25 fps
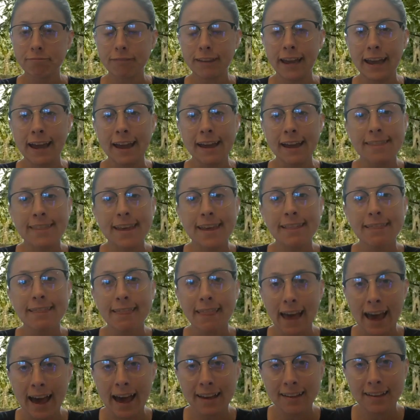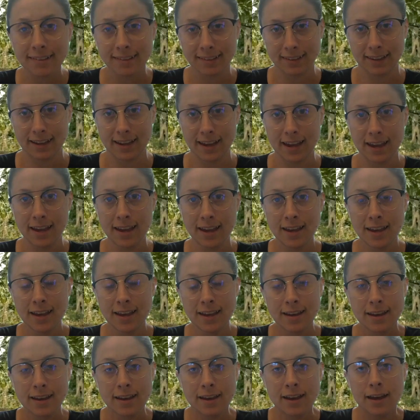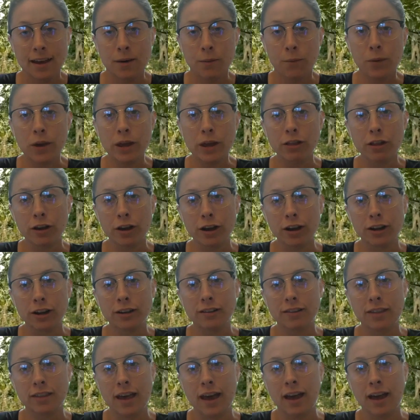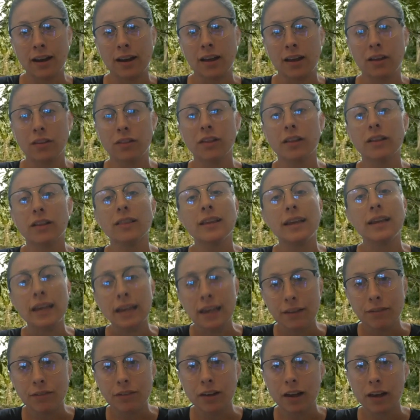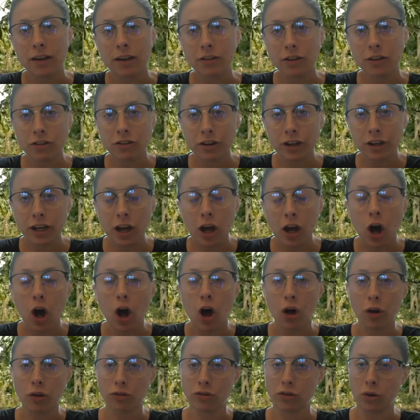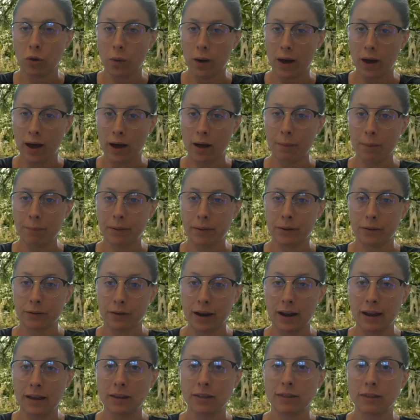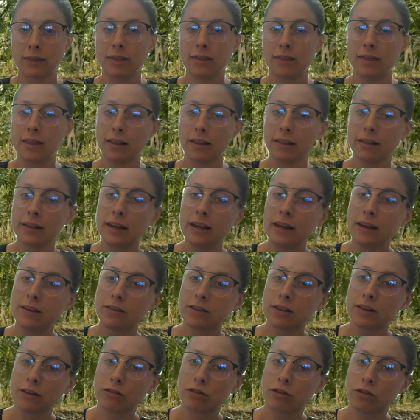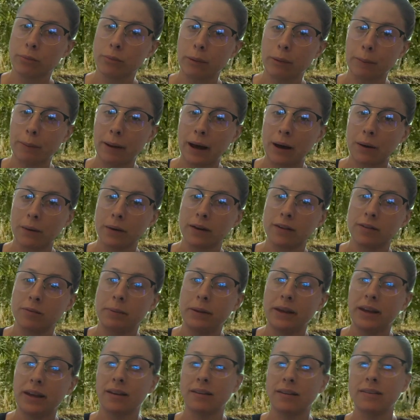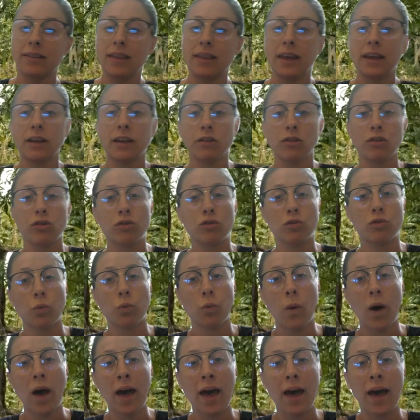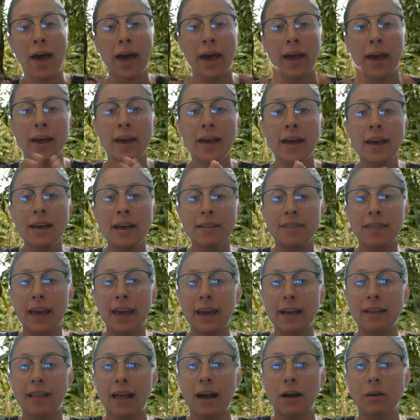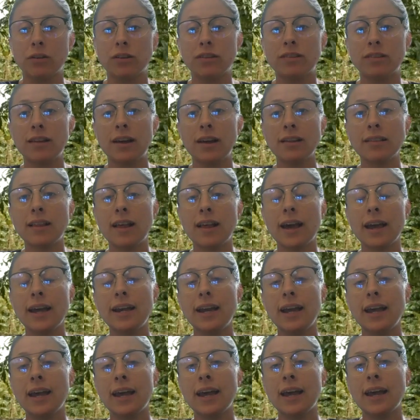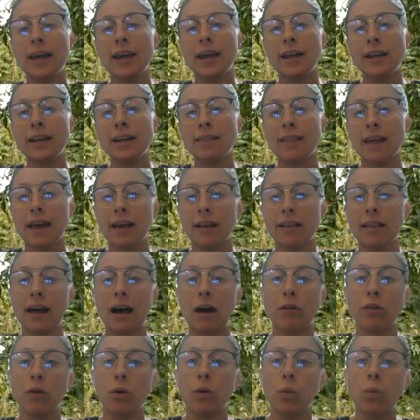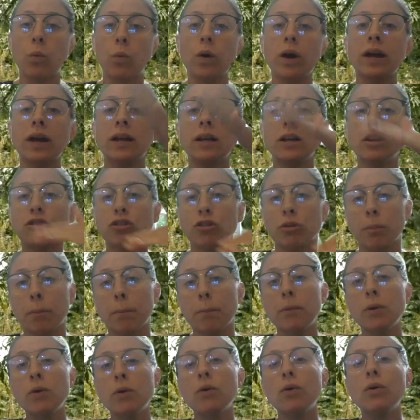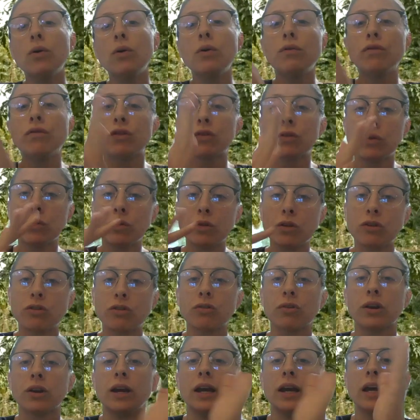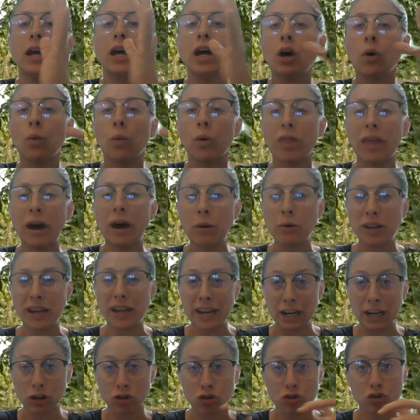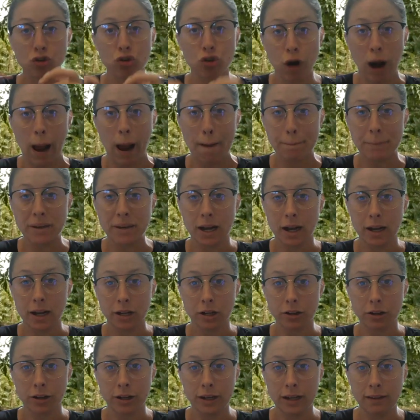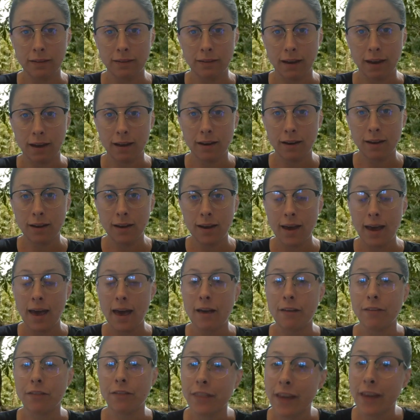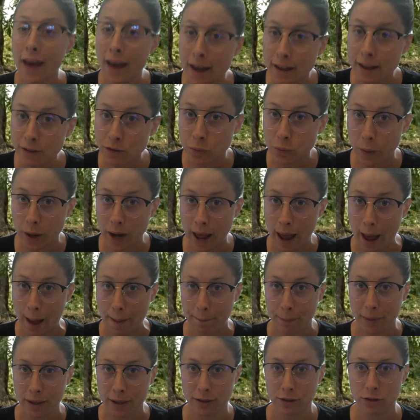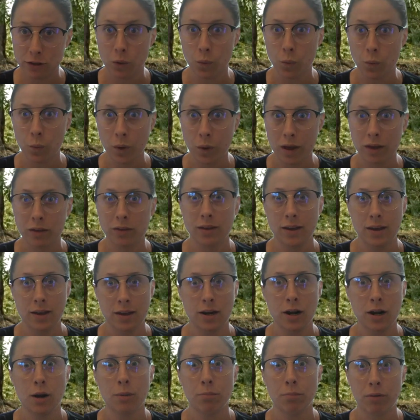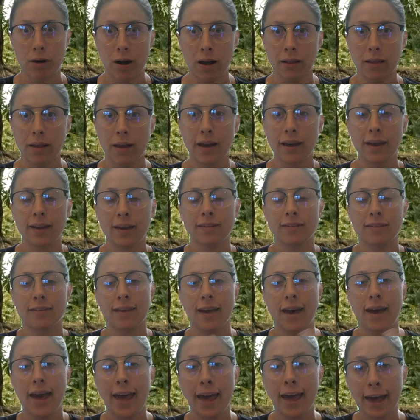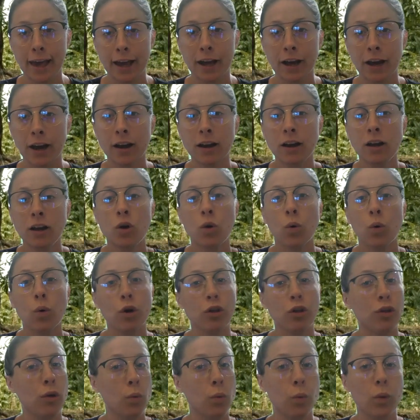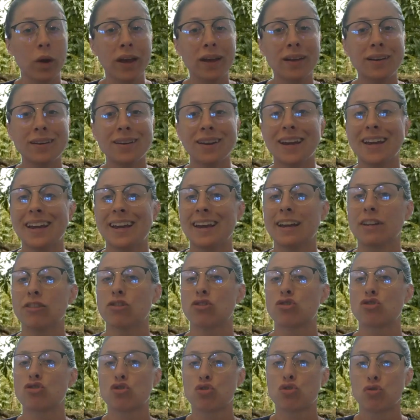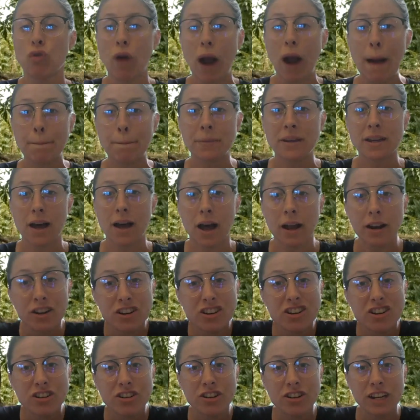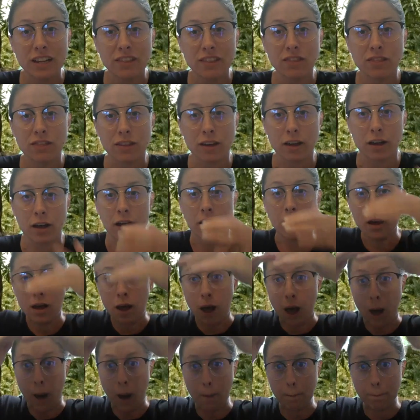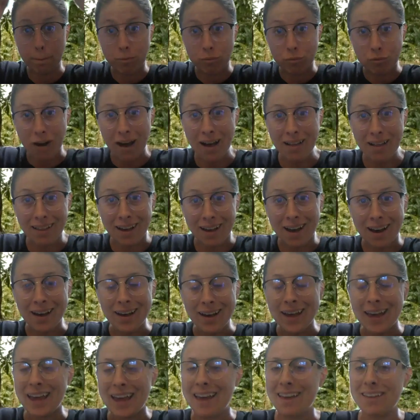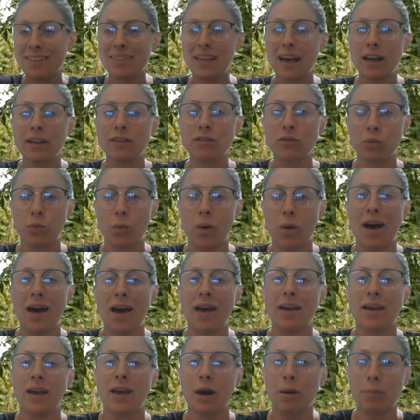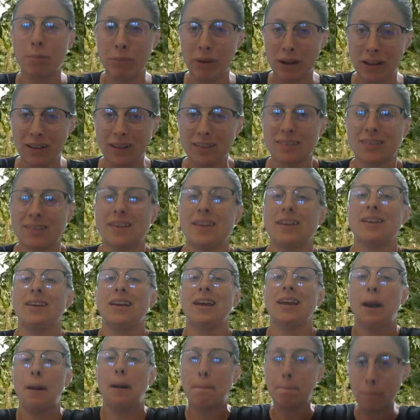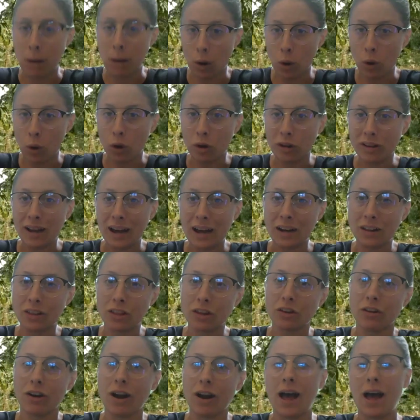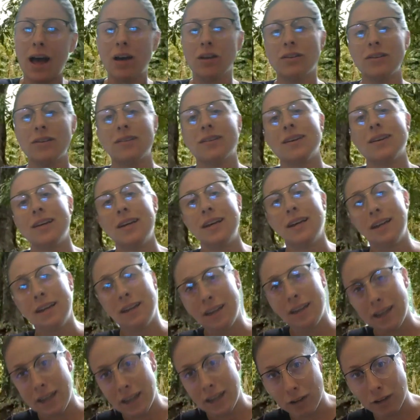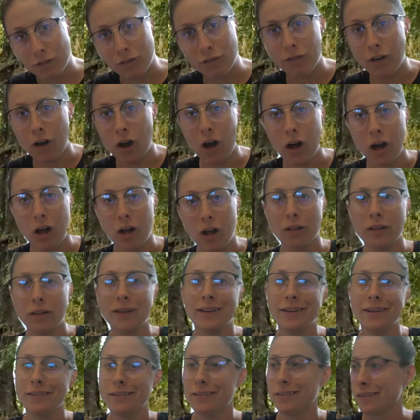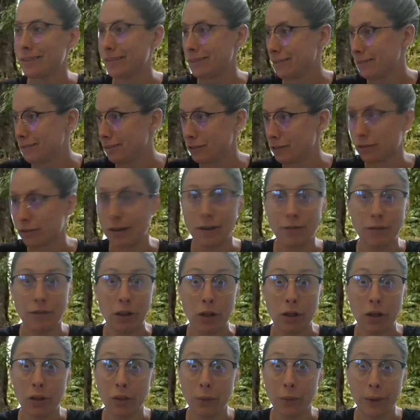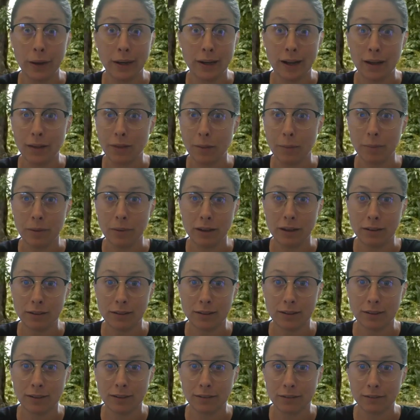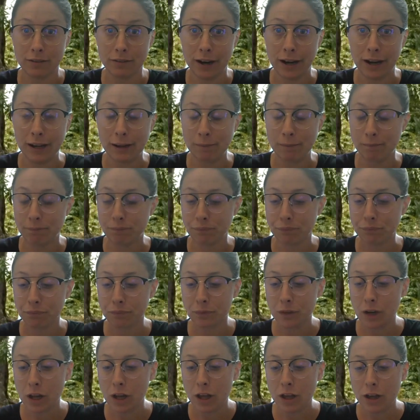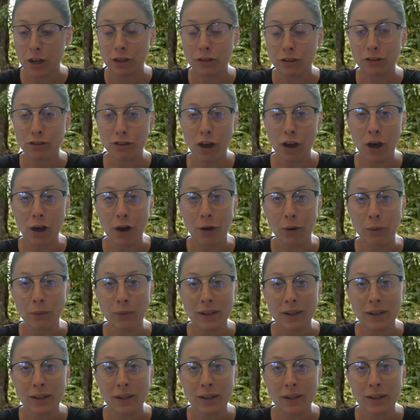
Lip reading: And then lastly, we learned that the leaves of a tree also help, right? The leaves have superpowers because they can sway, they allow sunlight in, they allow the wind to move through the tree without getting trapped underneath it. And that's what happens with an umbrella, is the air or the wind, it gets trapped underneath the umbrella, and that's why umbrellas can get pulled out of the ground and fall and travel all the way down the beach, right? So